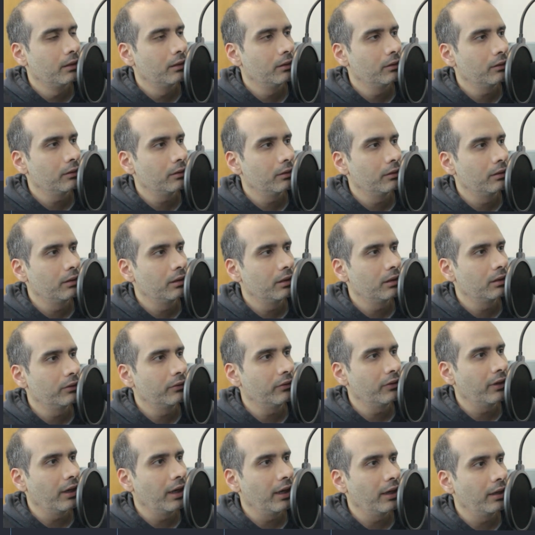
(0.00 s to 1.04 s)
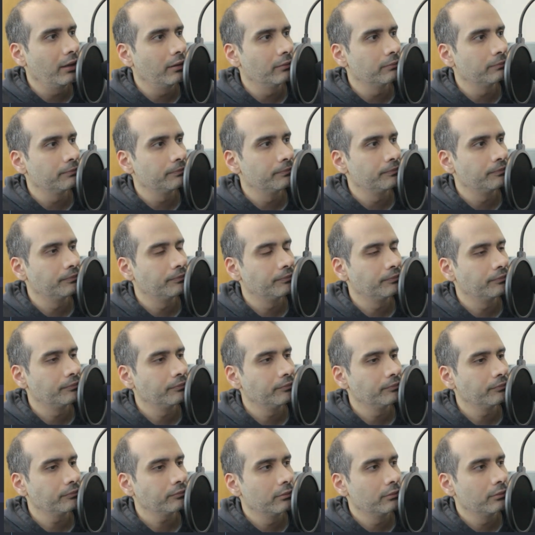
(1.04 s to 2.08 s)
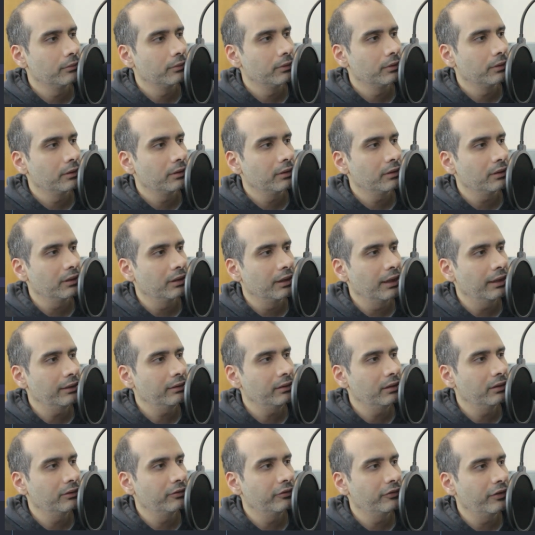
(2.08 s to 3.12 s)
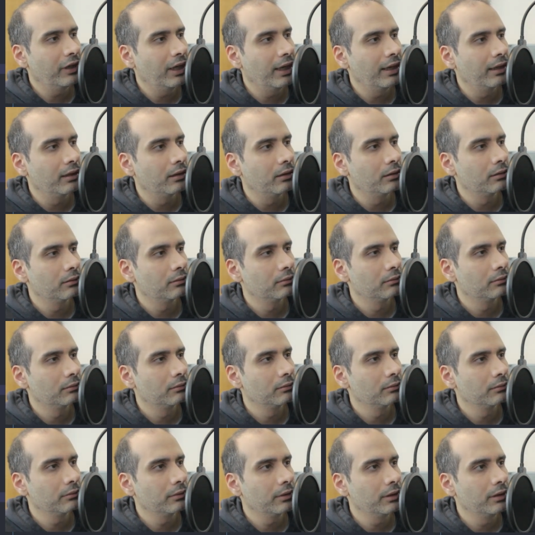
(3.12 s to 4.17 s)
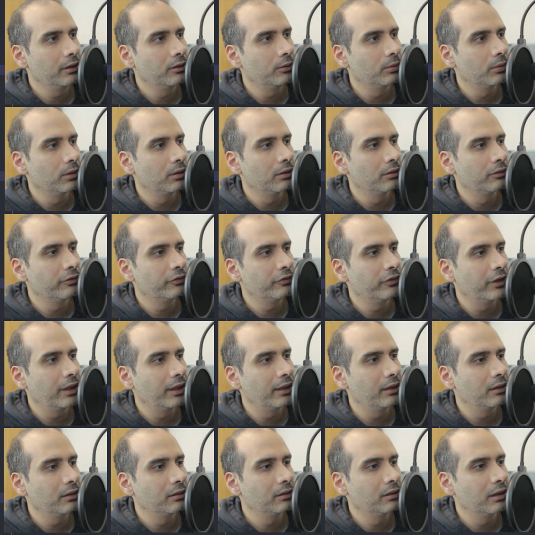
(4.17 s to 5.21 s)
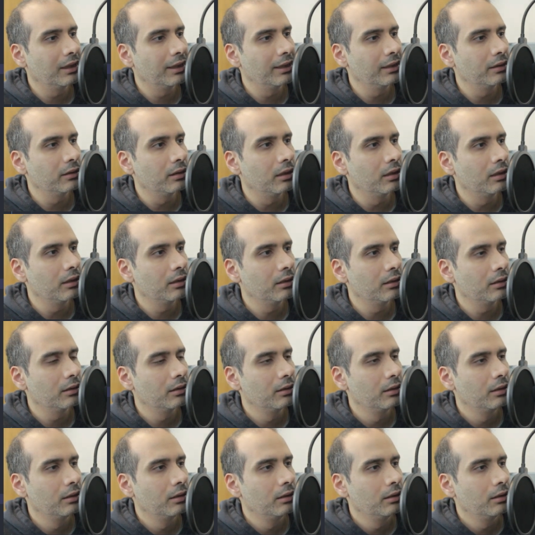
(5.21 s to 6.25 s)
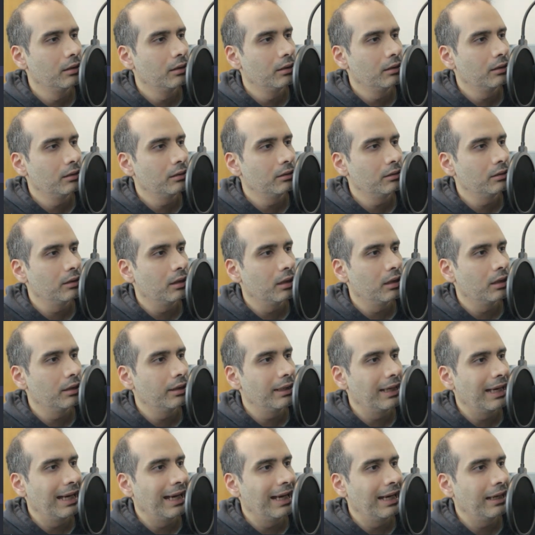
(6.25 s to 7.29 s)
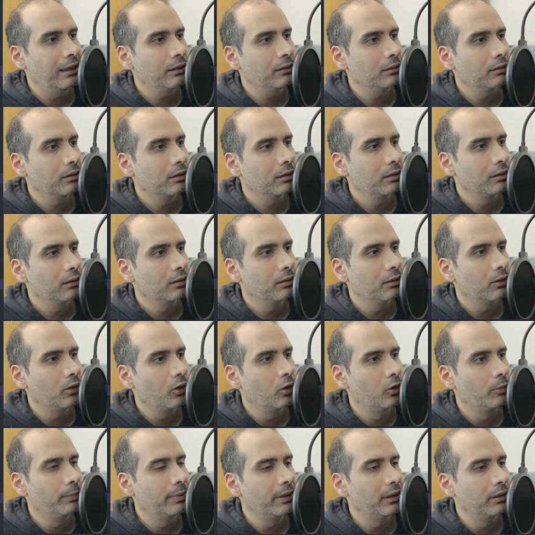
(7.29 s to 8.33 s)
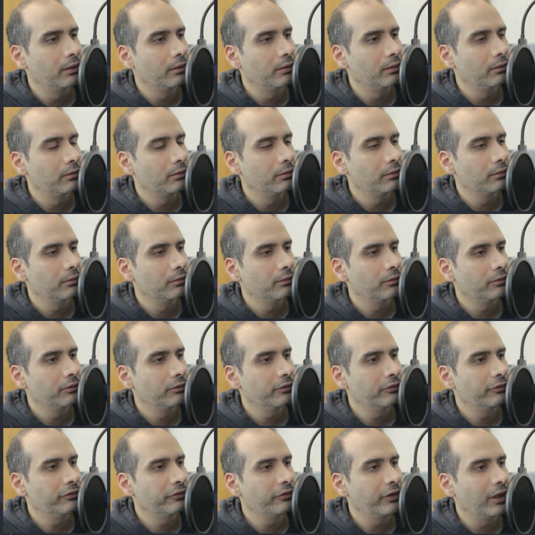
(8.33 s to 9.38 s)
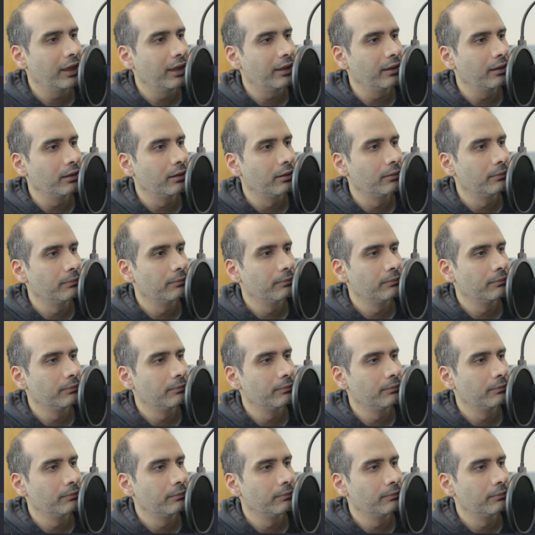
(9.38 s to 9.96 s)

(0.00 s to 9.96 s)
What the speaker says: So you can say selected file equal file dialog dot ask open file.